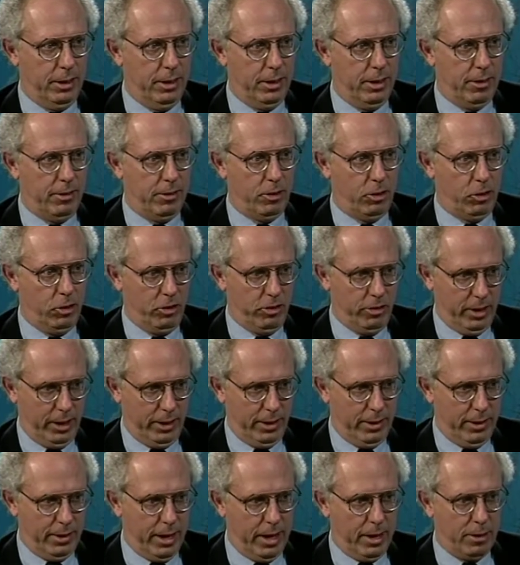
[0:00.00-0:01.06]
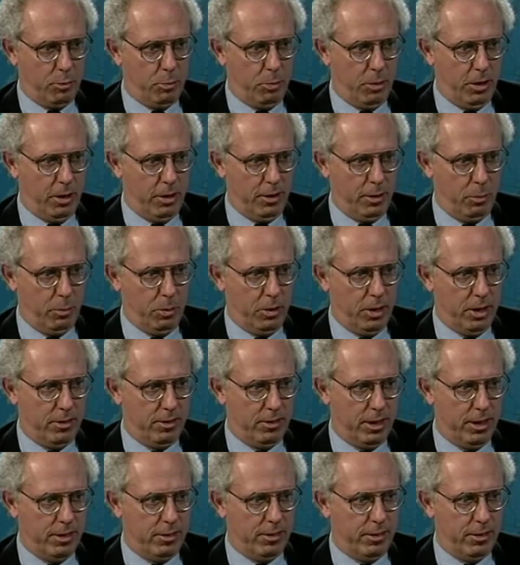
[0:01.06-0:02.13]
And so you're saying that that's part of the
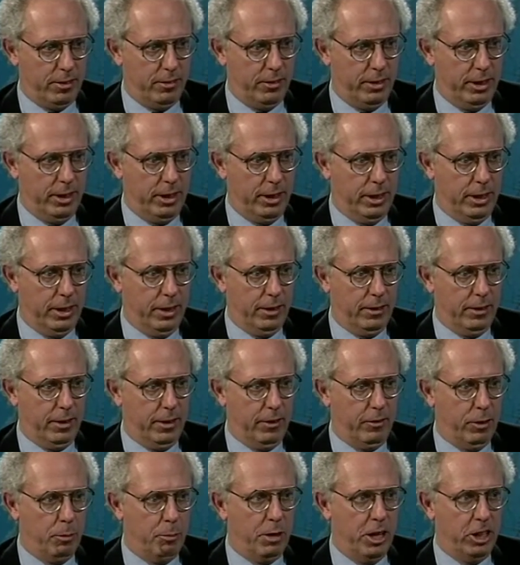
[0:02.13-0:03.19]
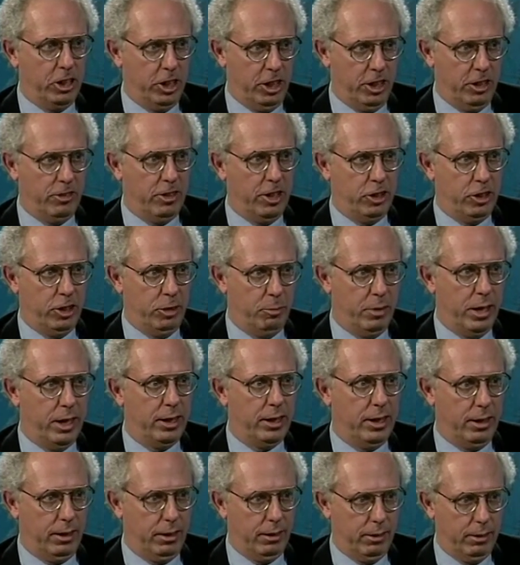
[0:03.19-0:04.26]
process of well, that's of one the of the reasons why
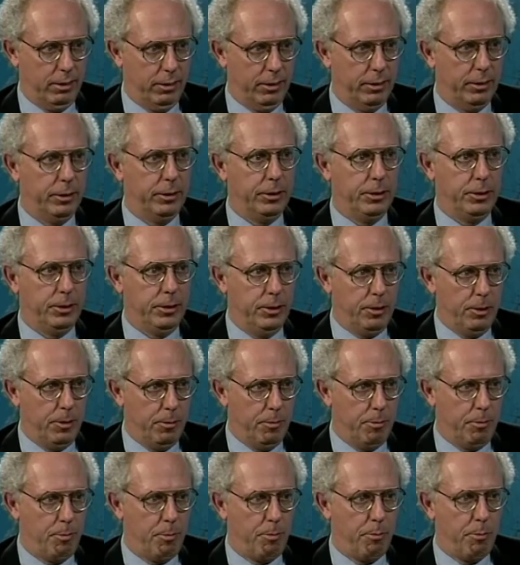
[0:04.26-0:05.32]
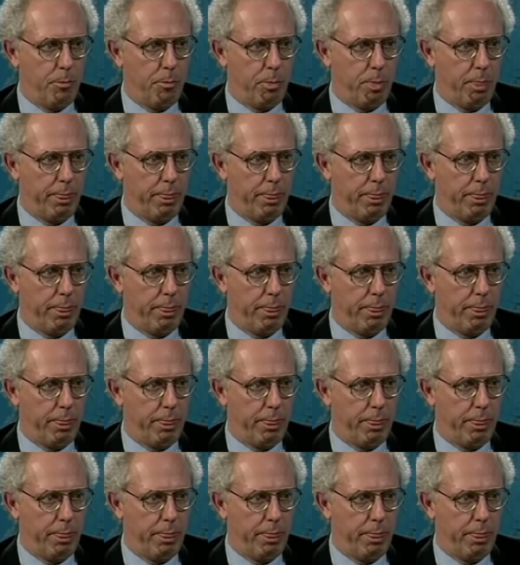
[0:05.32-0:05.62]
making. I think that's true, and and uh,